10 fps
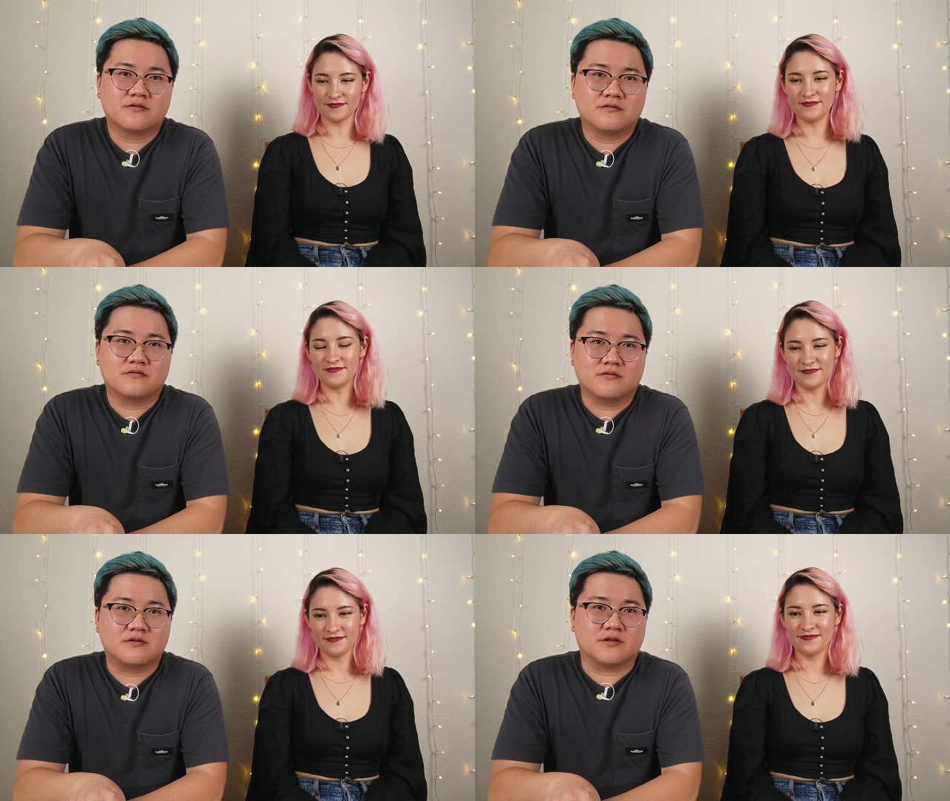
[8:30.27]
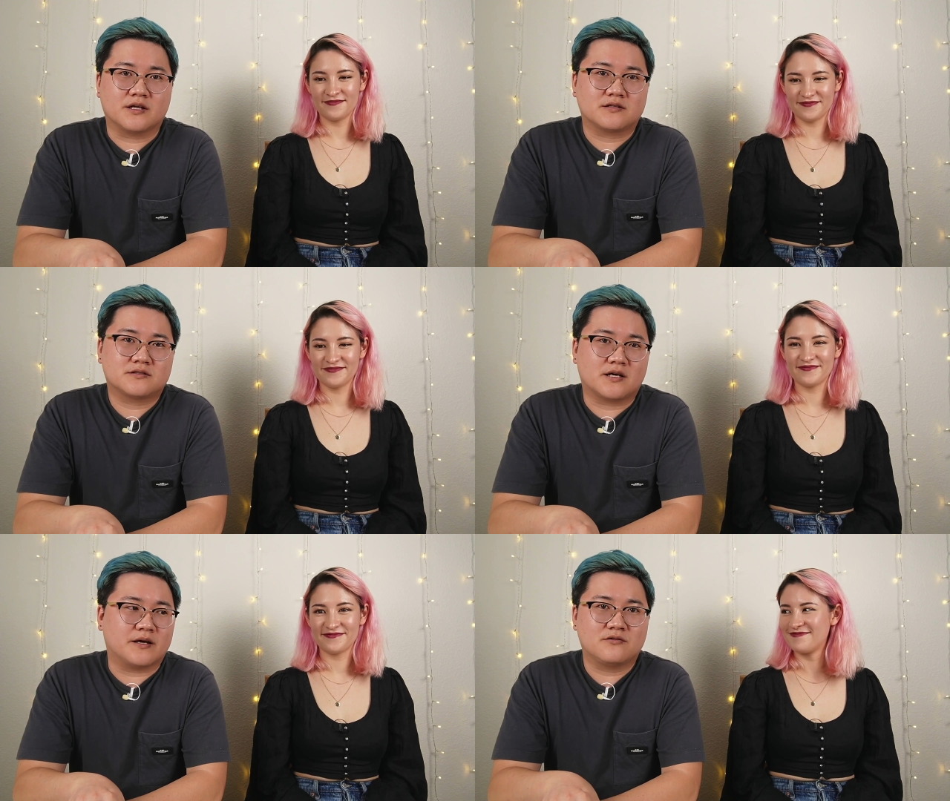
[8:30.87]
Speaker 1: mm. the
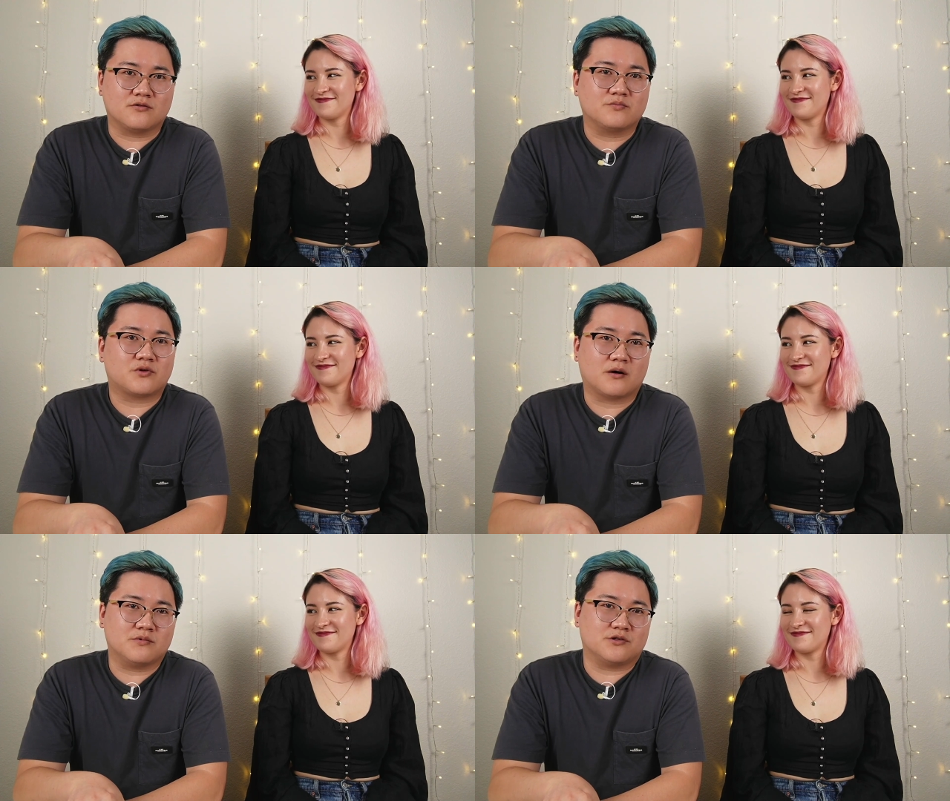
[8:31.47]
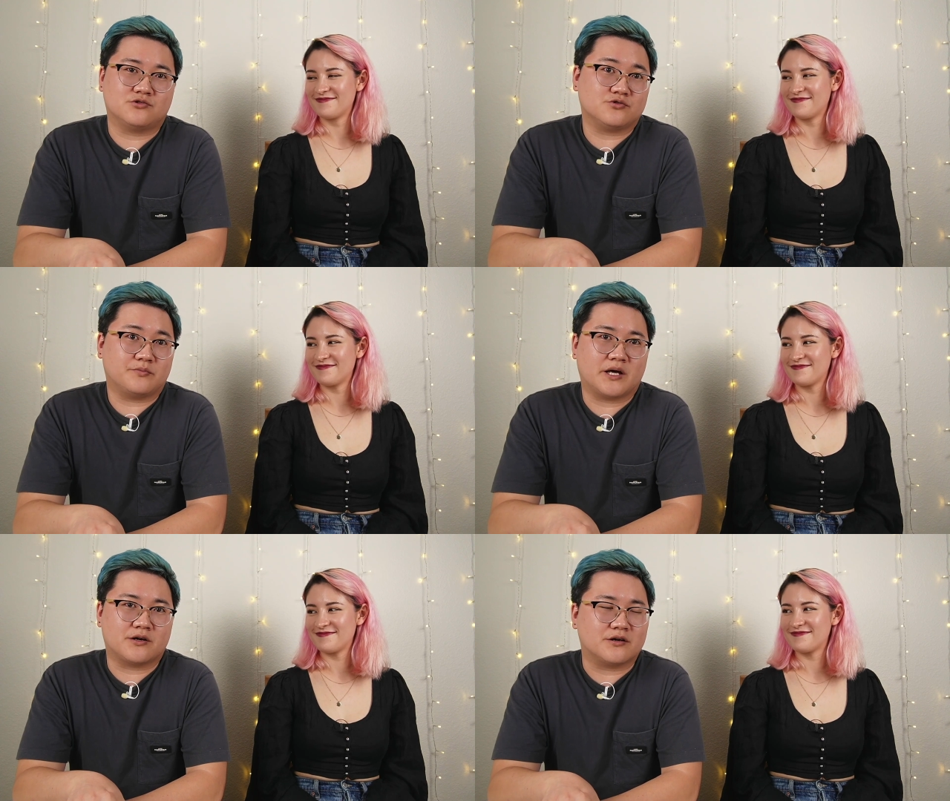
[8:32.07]
next time you'll probably do
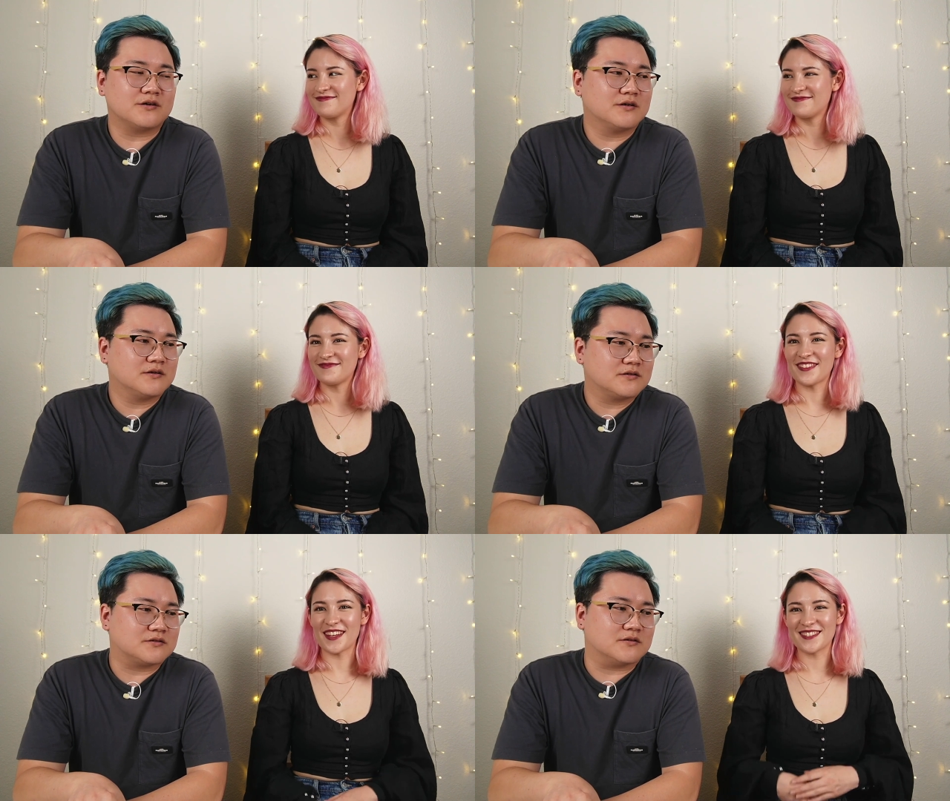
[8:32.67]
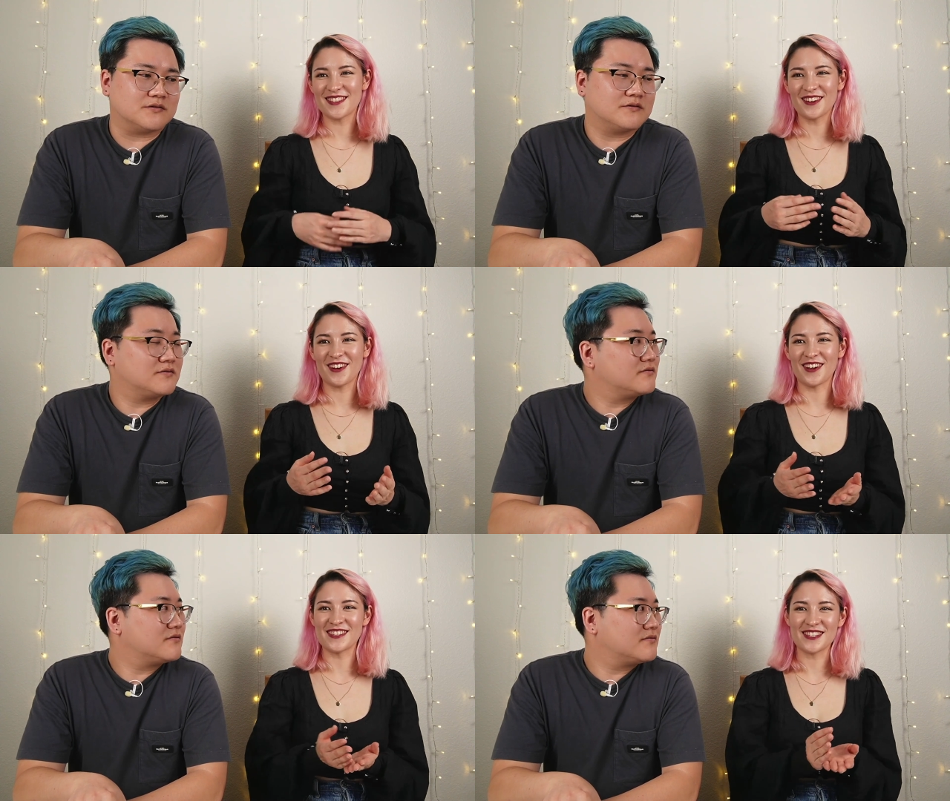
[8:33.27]
better that's so. the
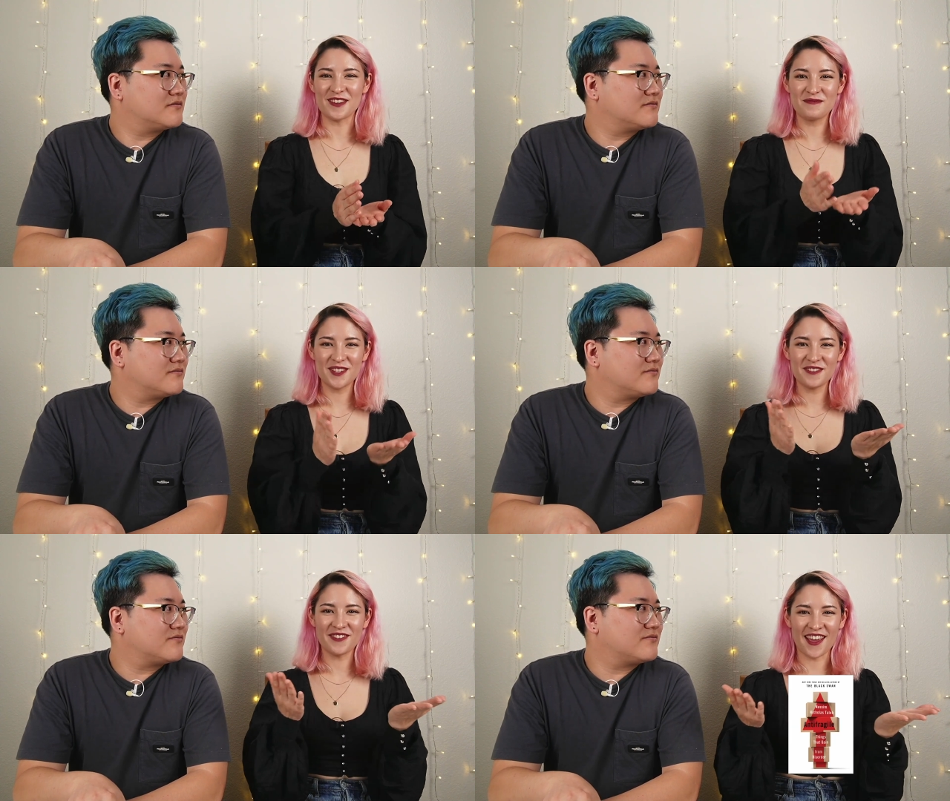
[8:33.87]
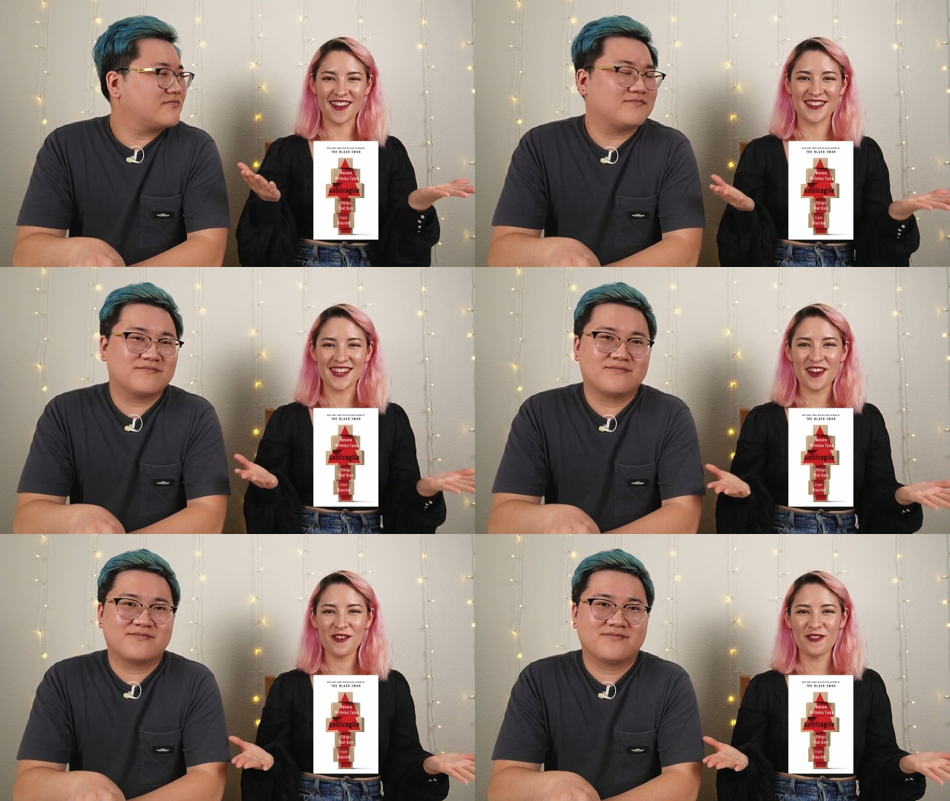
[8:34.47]
Speaker 2: concept of
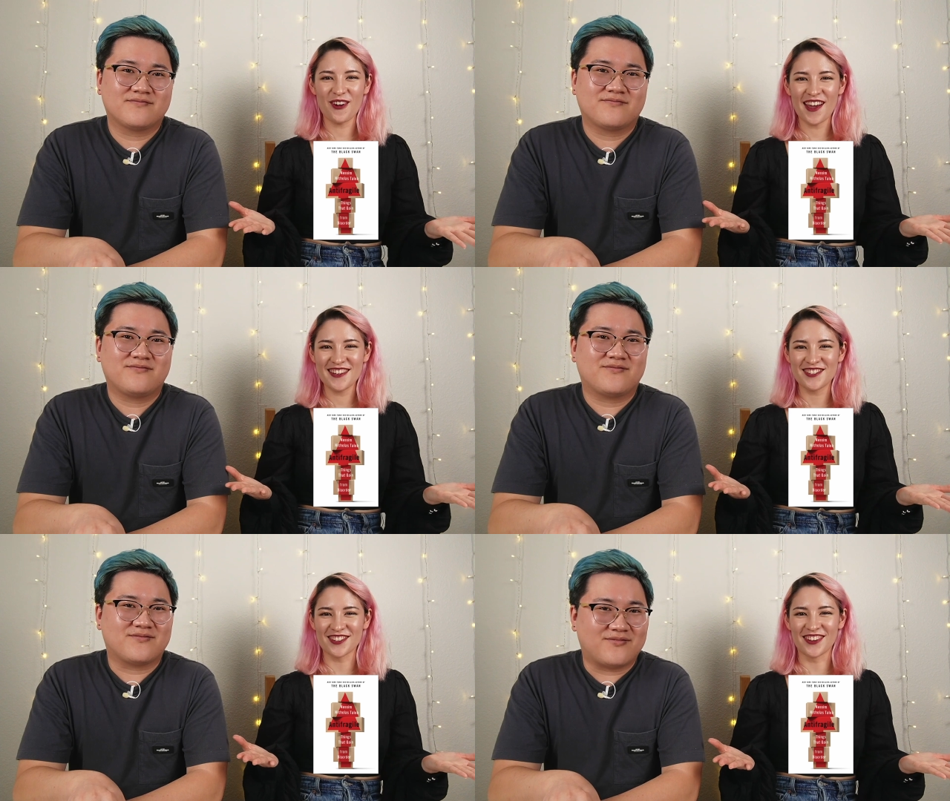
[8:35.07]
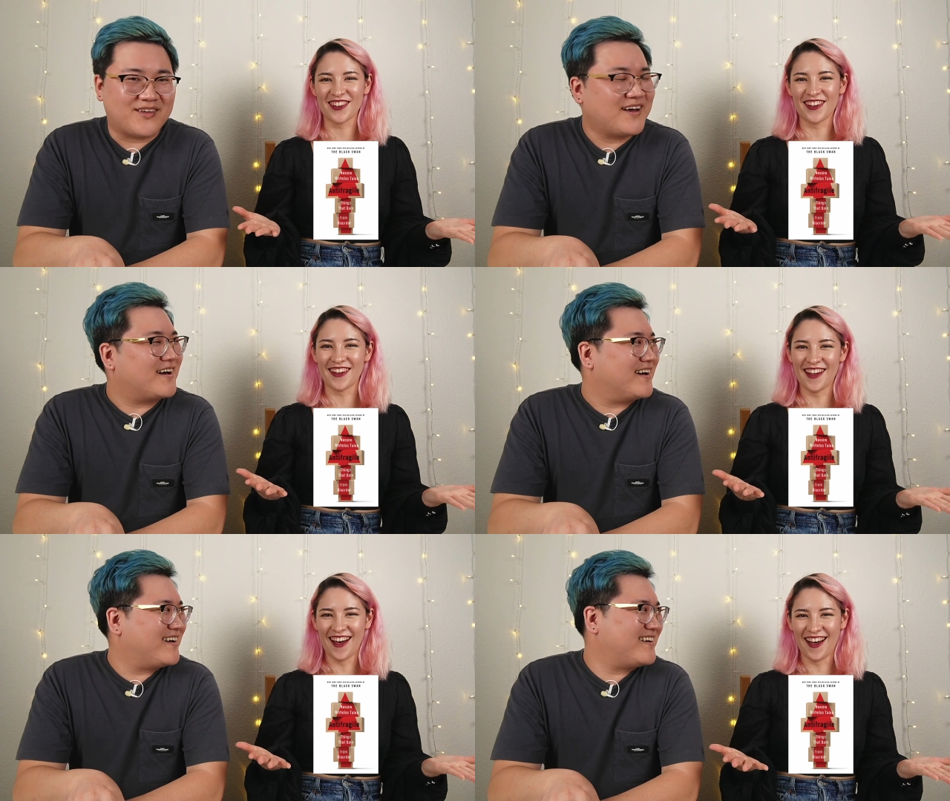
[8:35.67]
anti-fragile. Yeah,